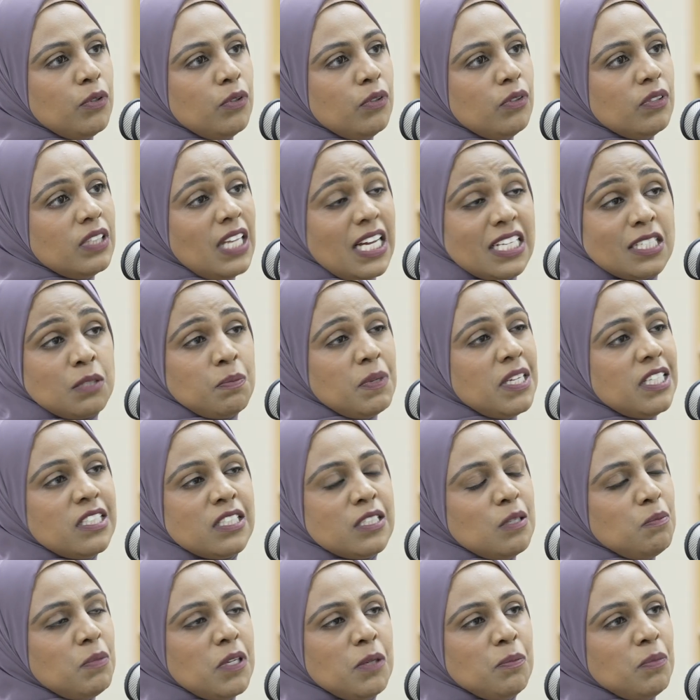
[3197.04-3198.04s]
that speaks
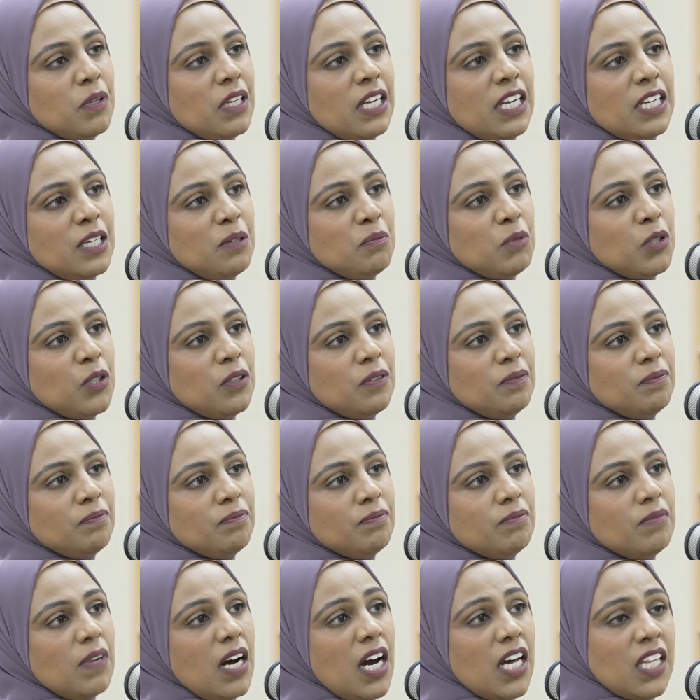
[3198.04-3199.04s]
to people anymore.
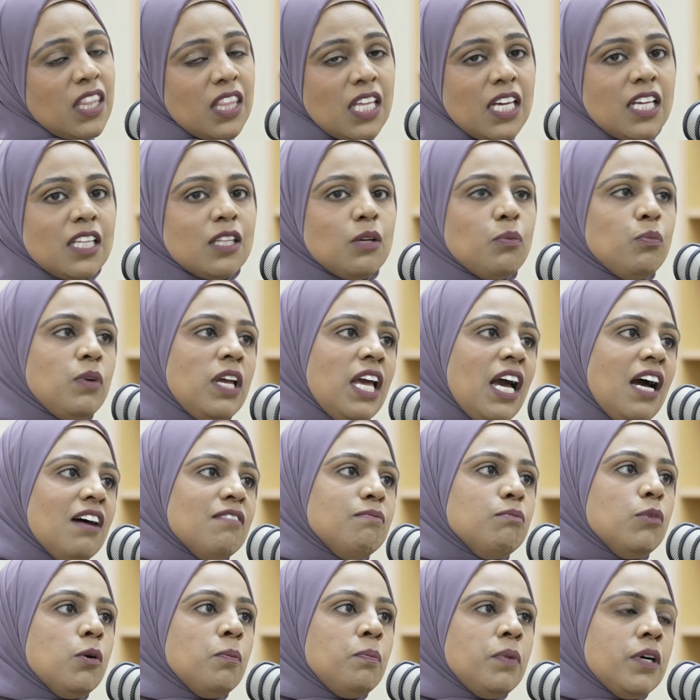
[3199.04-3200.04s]
I think that we
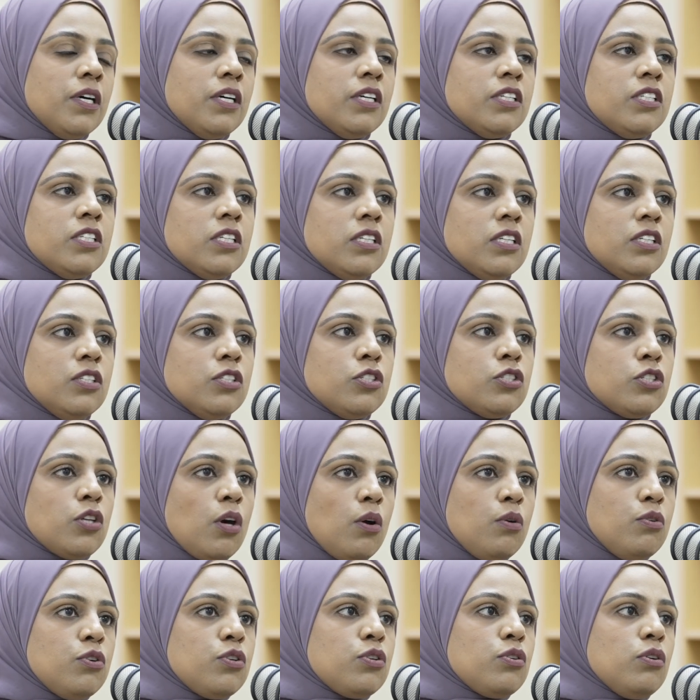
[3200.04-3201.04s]
have more pertinent
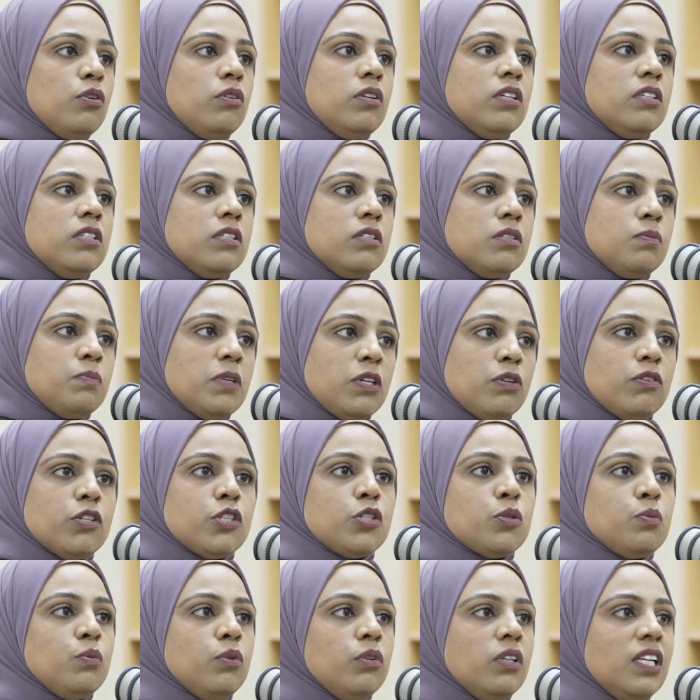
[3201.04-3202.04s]
social and
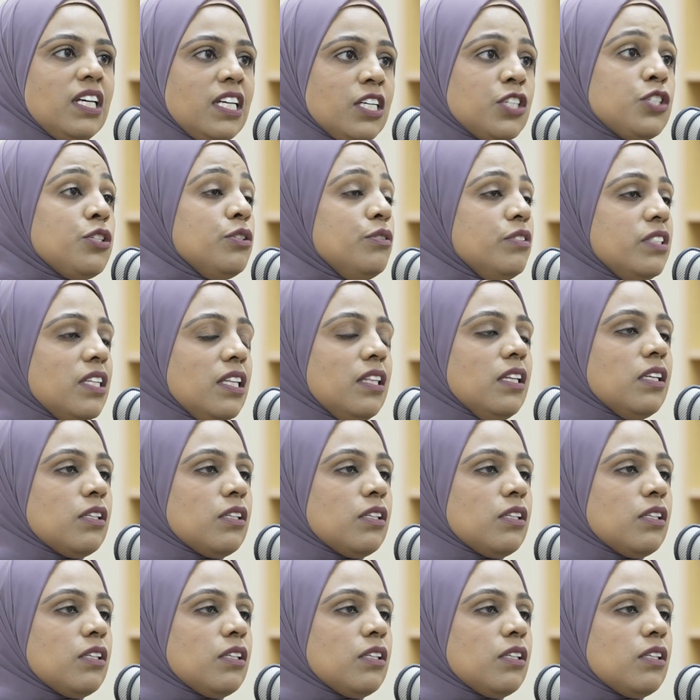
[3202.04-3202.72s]
spiritual issues in this